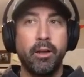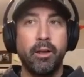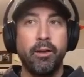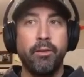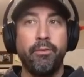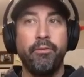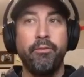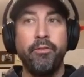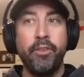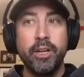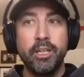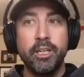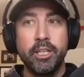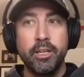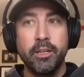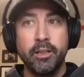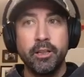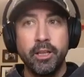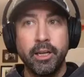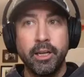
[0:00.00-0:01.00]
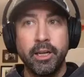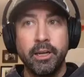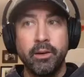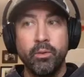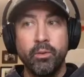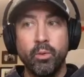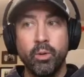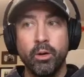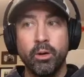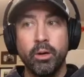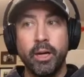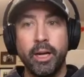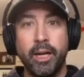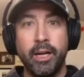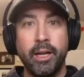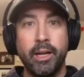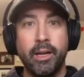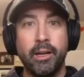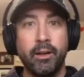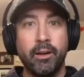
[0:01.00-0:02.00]
efficiently
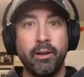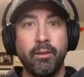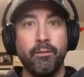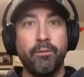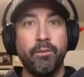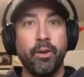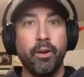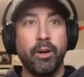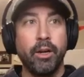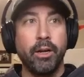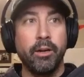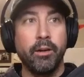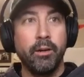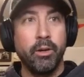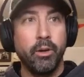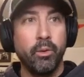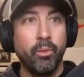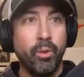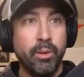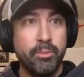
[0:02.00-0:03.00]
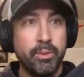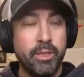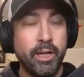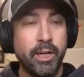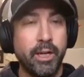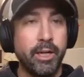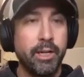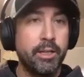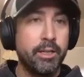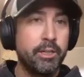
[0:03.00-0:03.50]
working and converting on your website.